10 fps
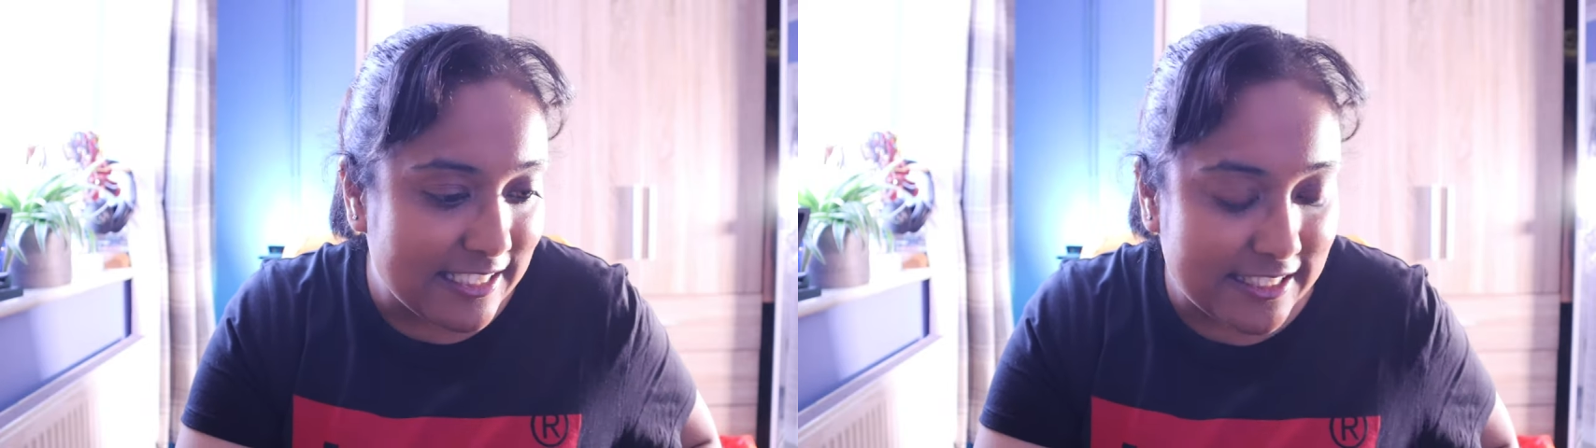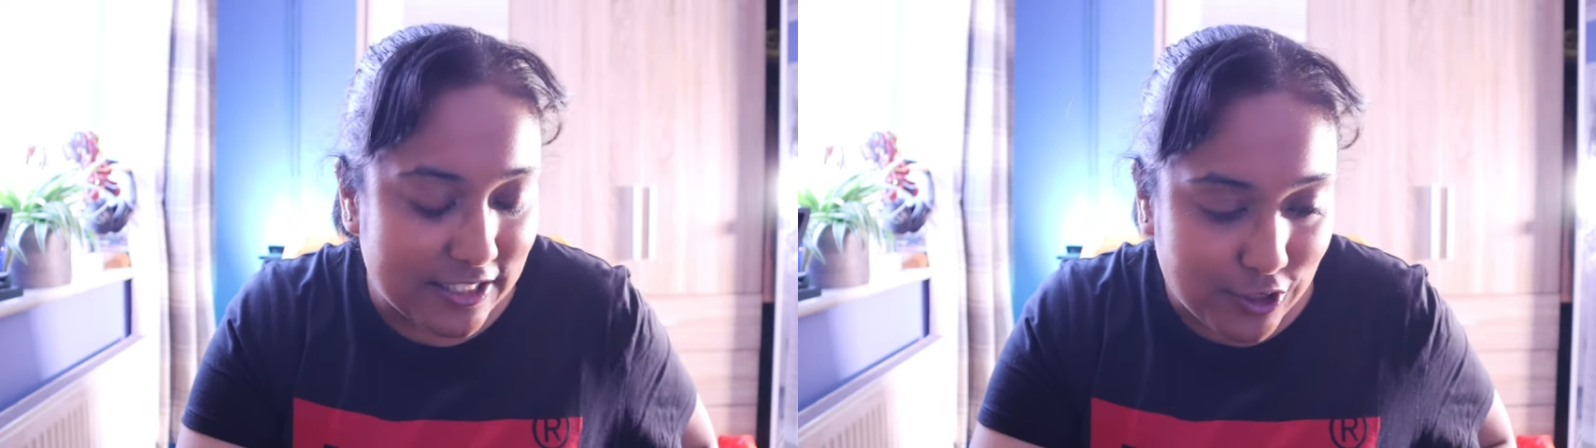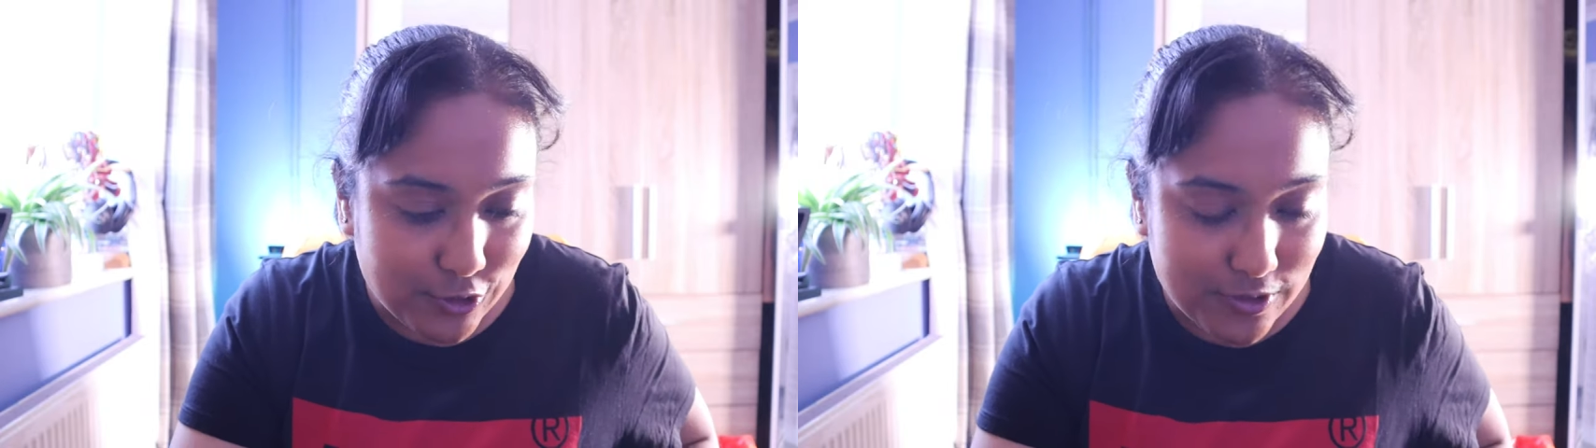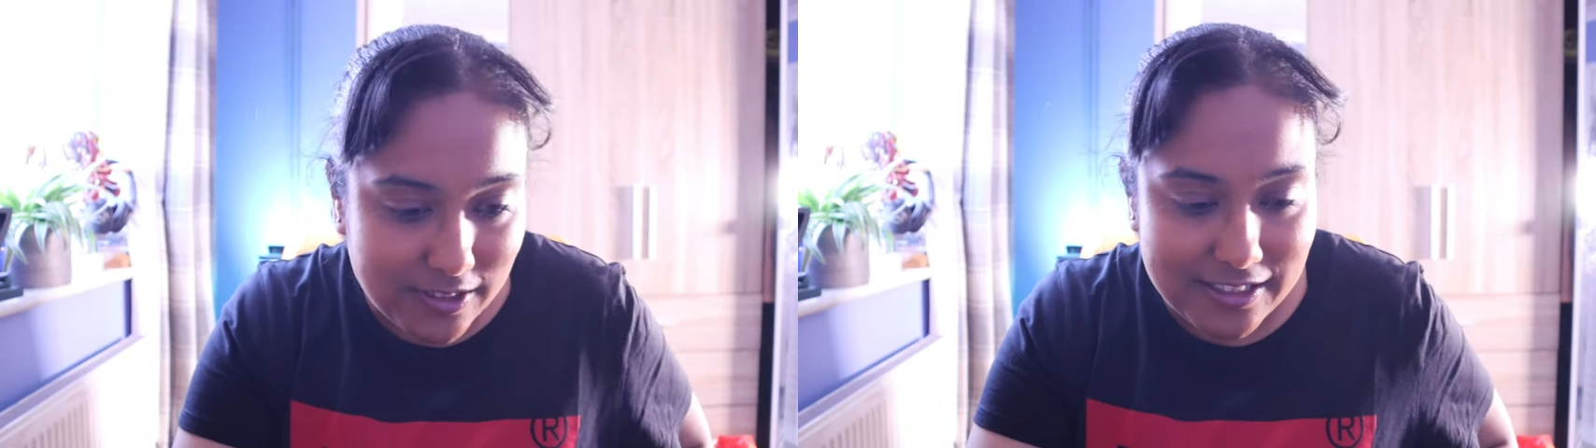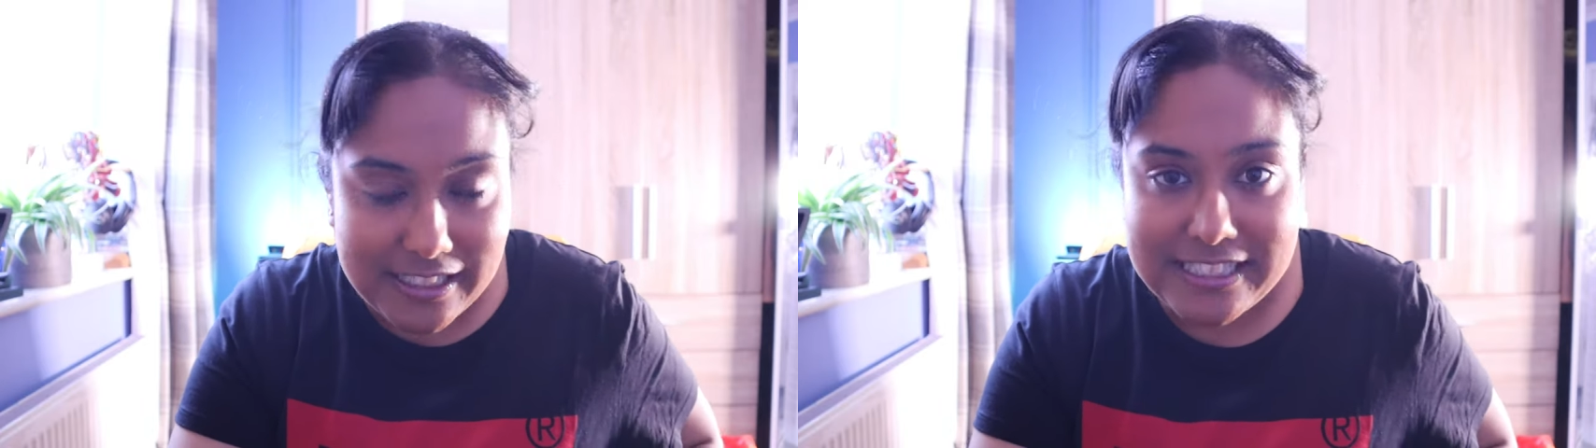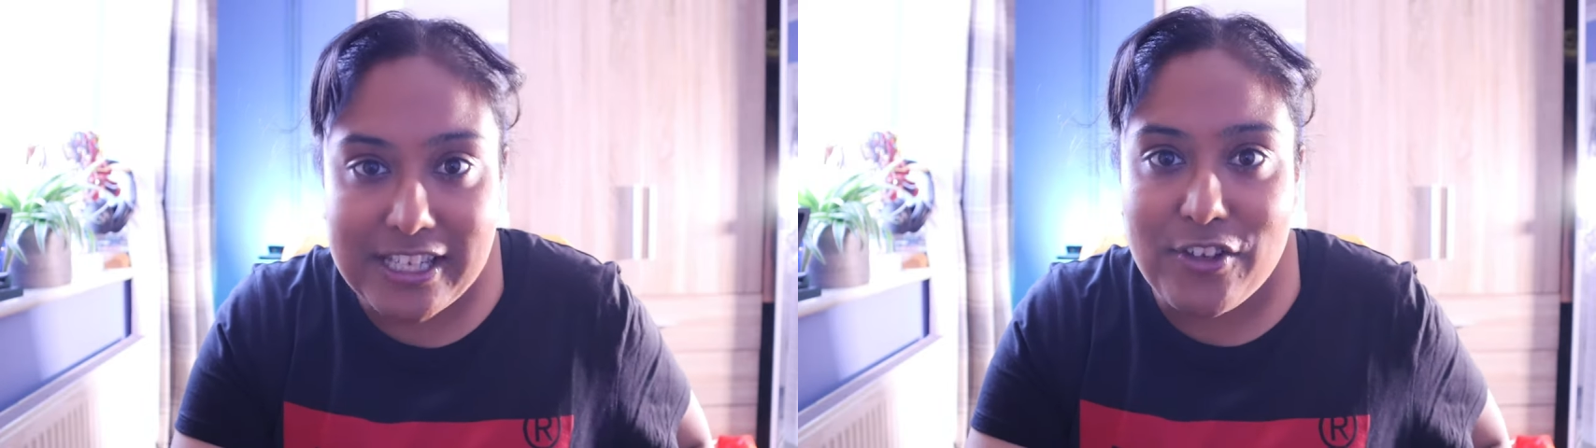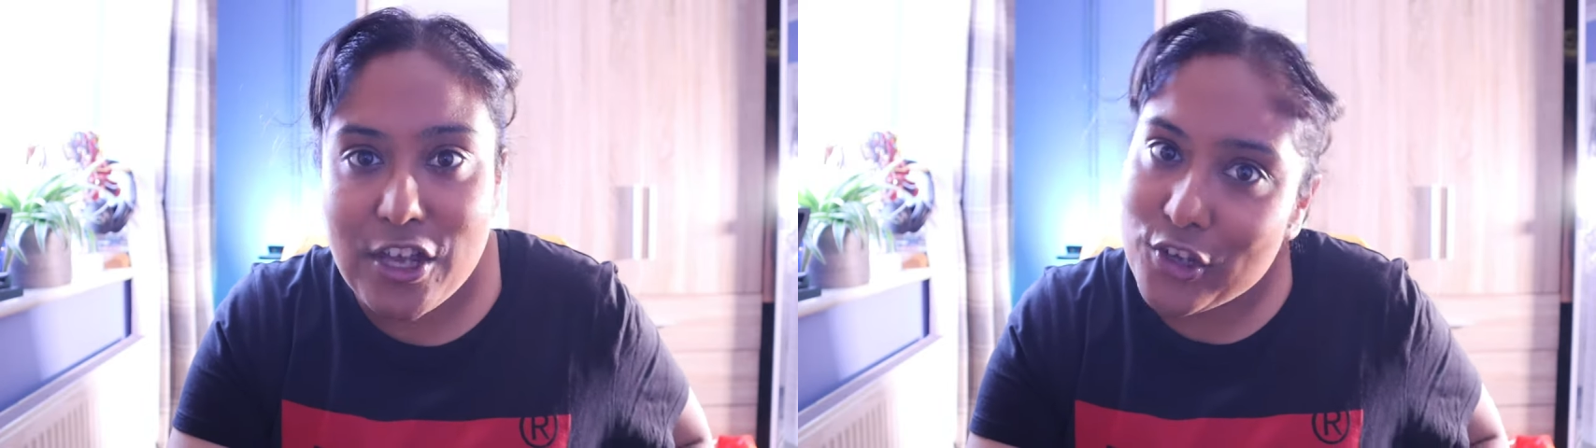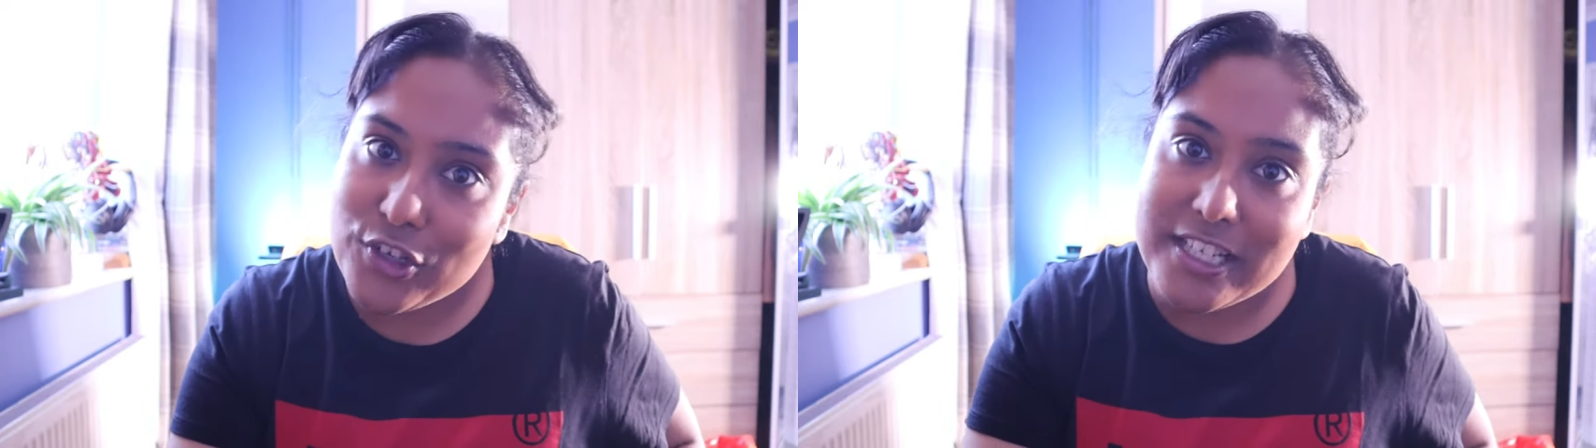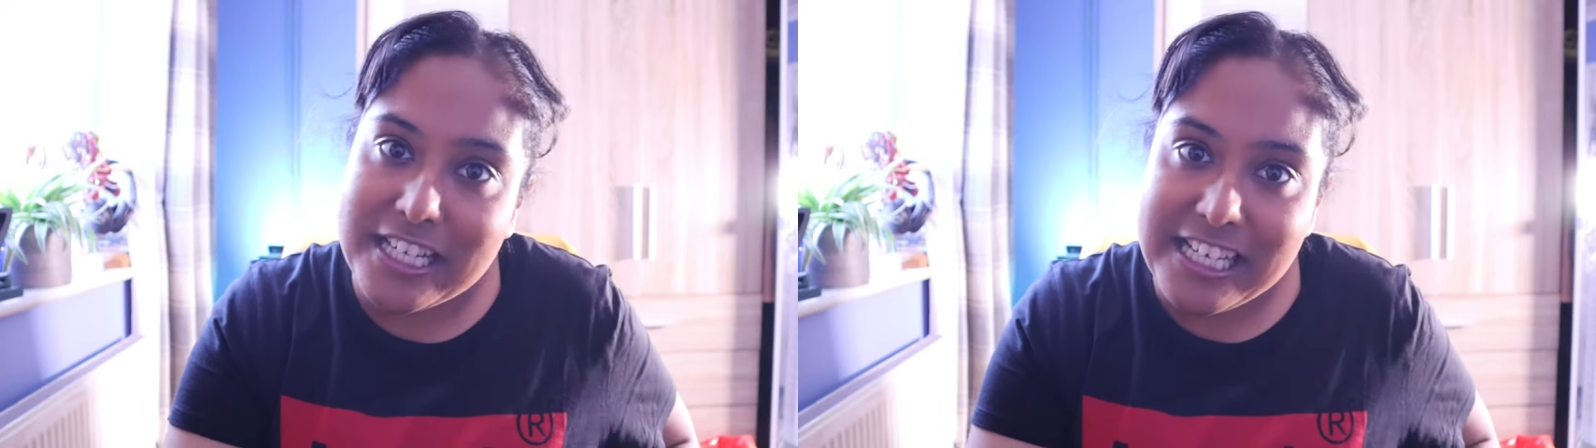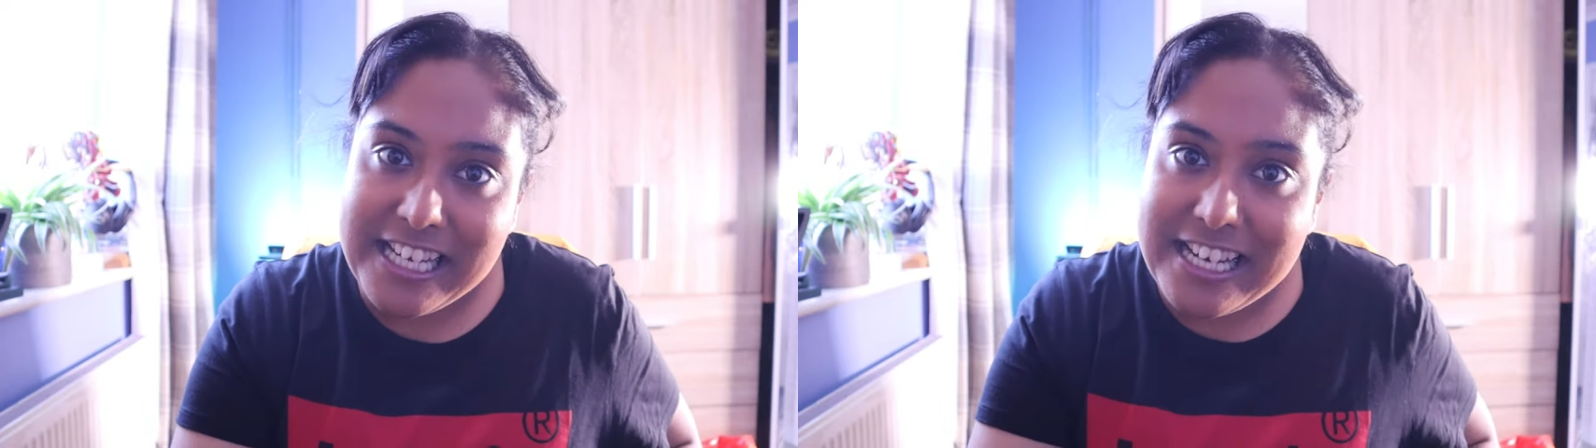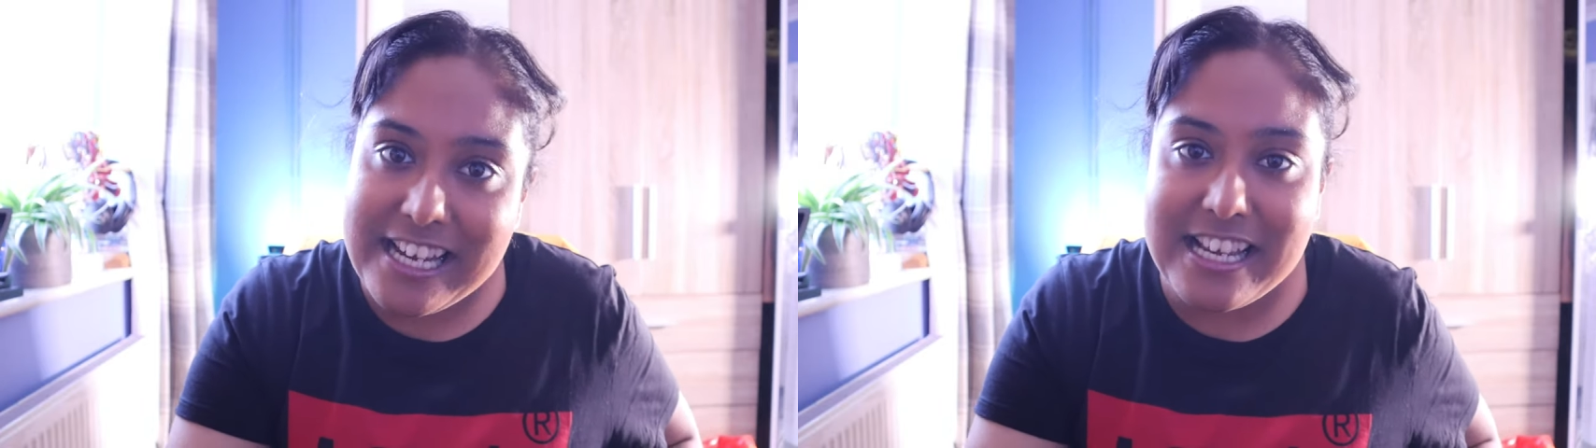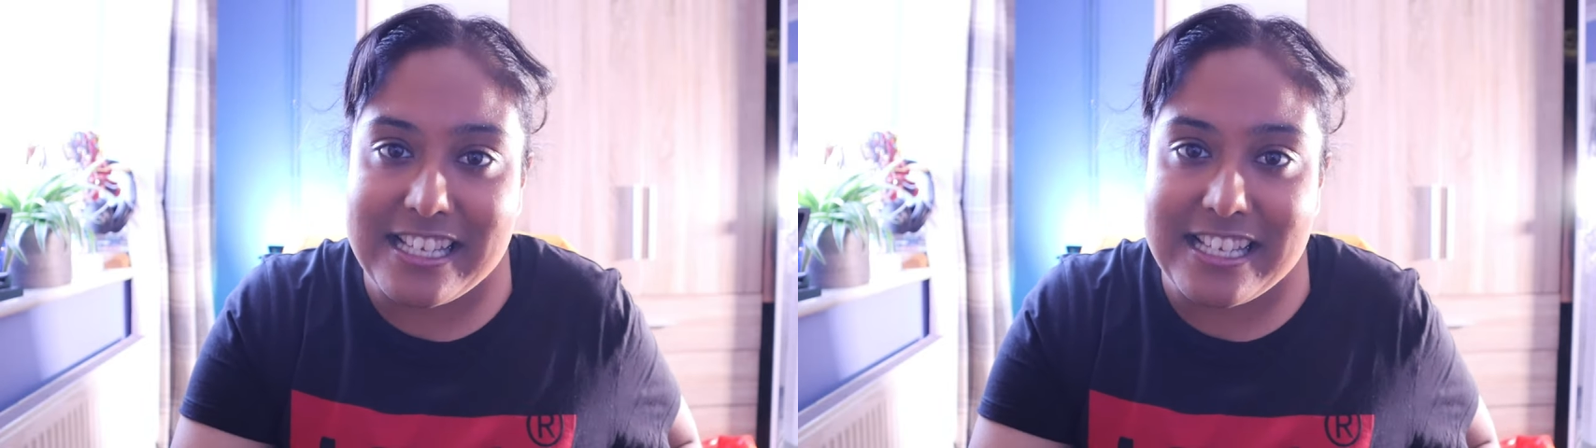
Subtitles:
So let's give it a good clean.